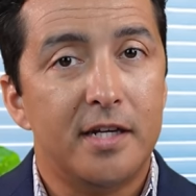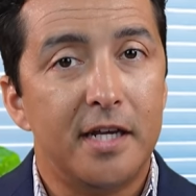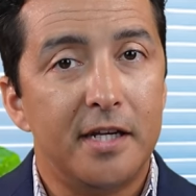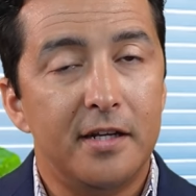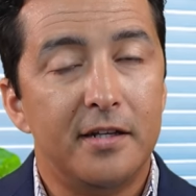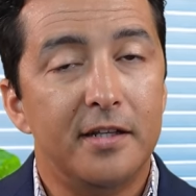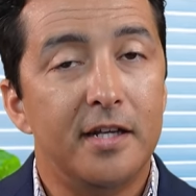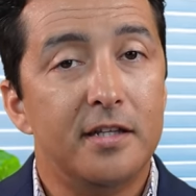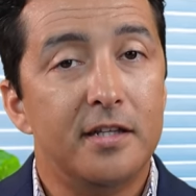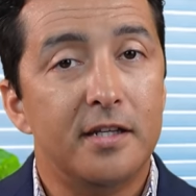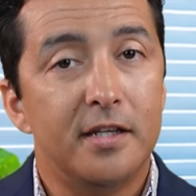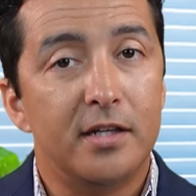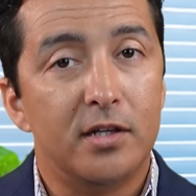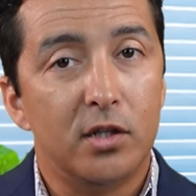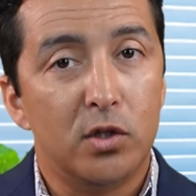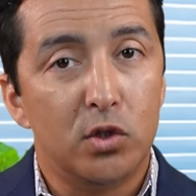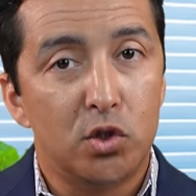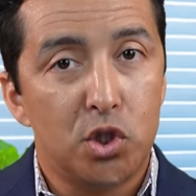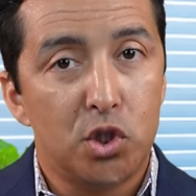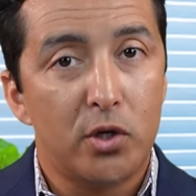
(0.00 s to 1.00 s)
They think that the
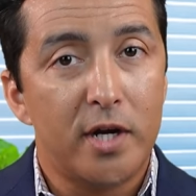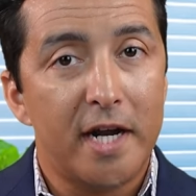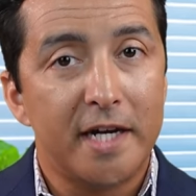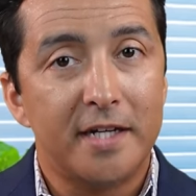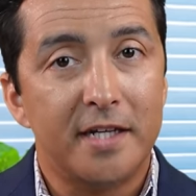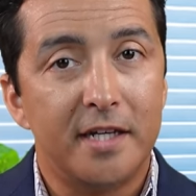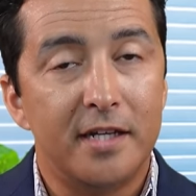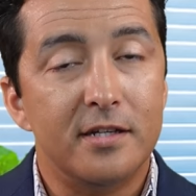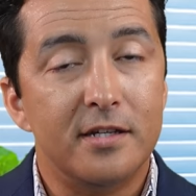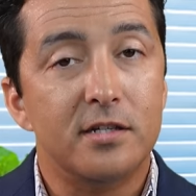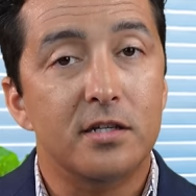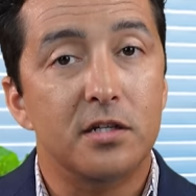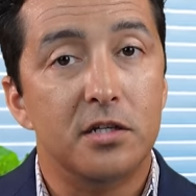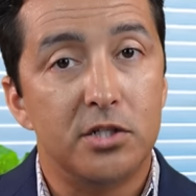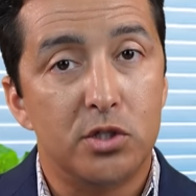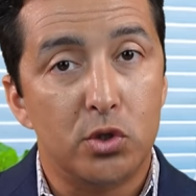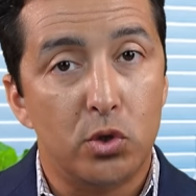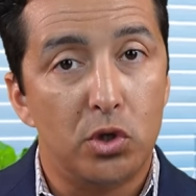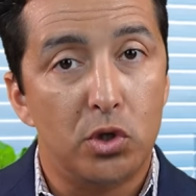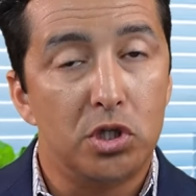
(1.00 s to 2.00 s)
short-acting insulin
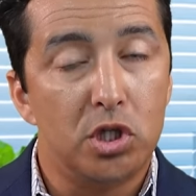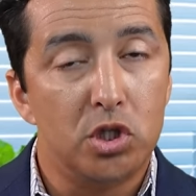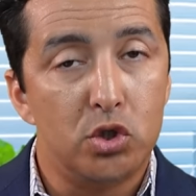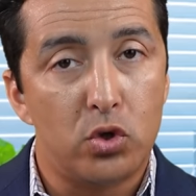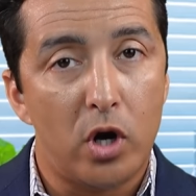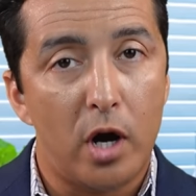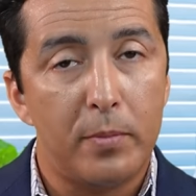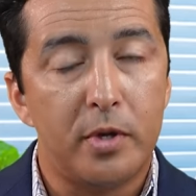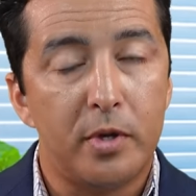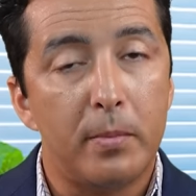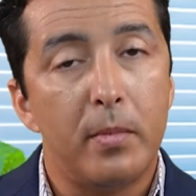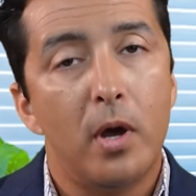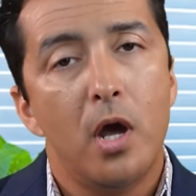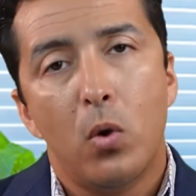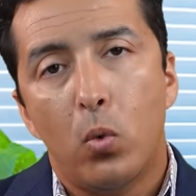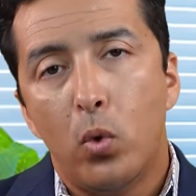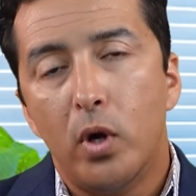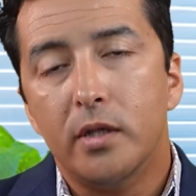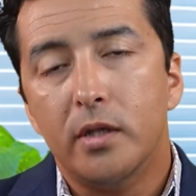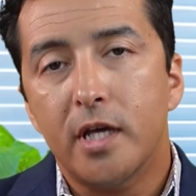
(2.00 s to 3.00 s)
is going to drop them.
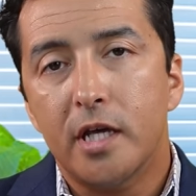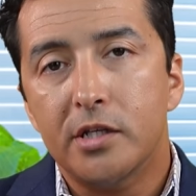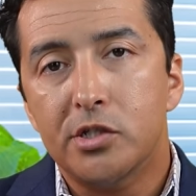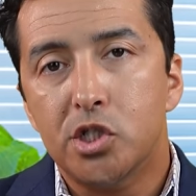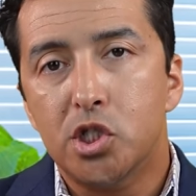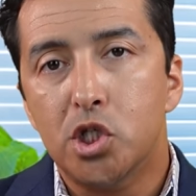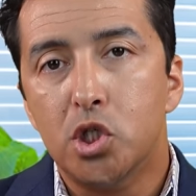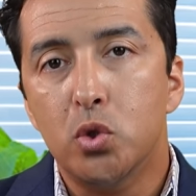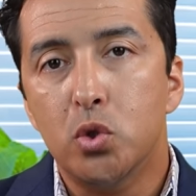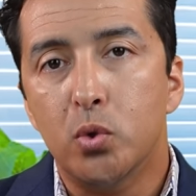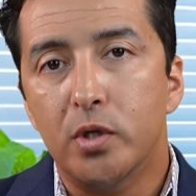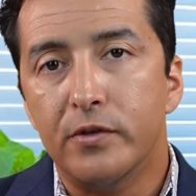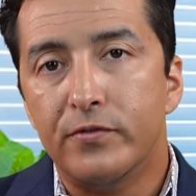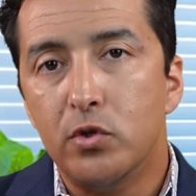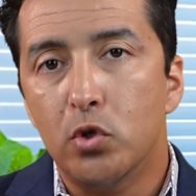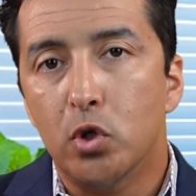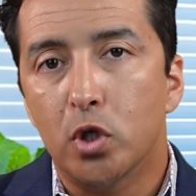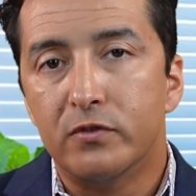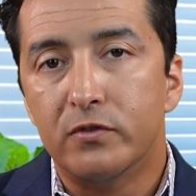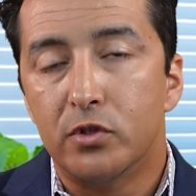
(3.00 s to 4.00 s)
Well, that's true.
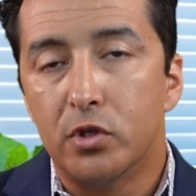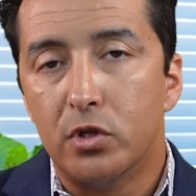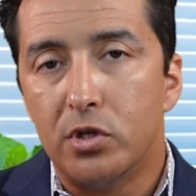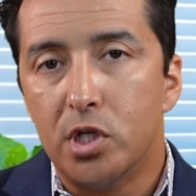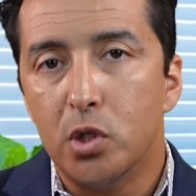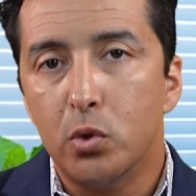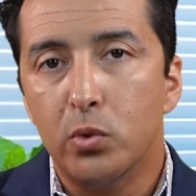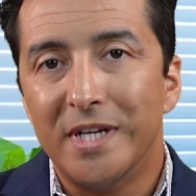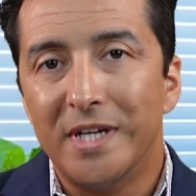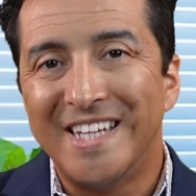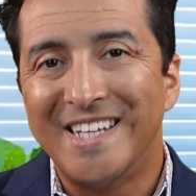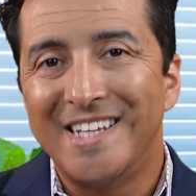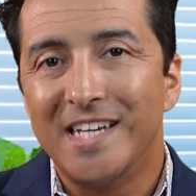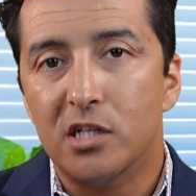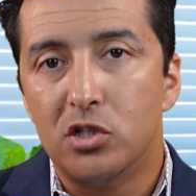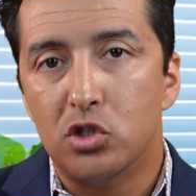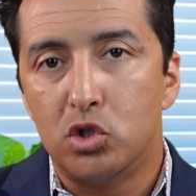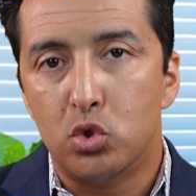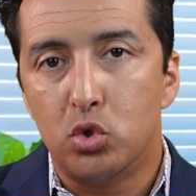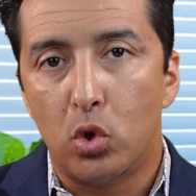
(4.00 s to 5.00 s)
If you overdo it, it
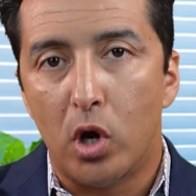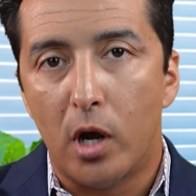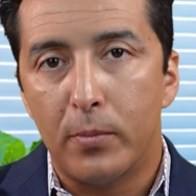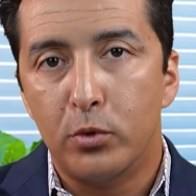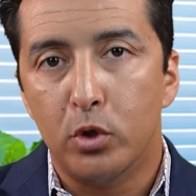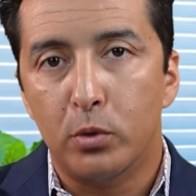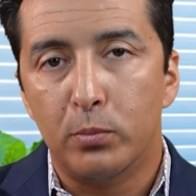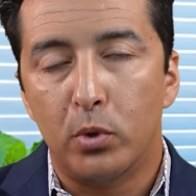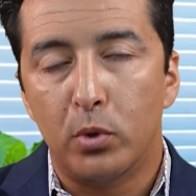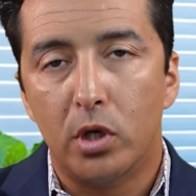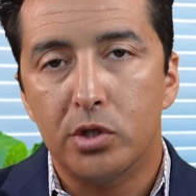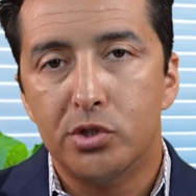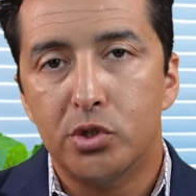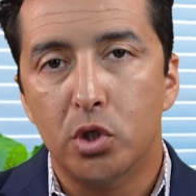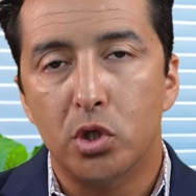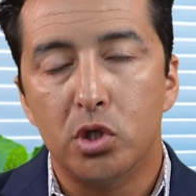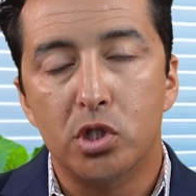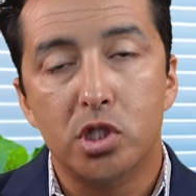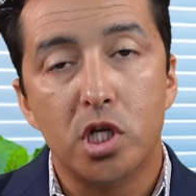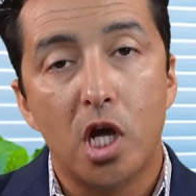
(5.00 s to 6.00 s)
can drop your blood
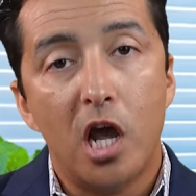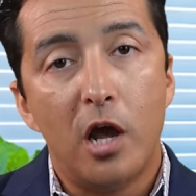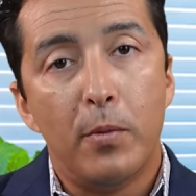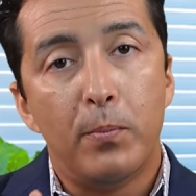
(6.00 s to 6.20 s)
sugars.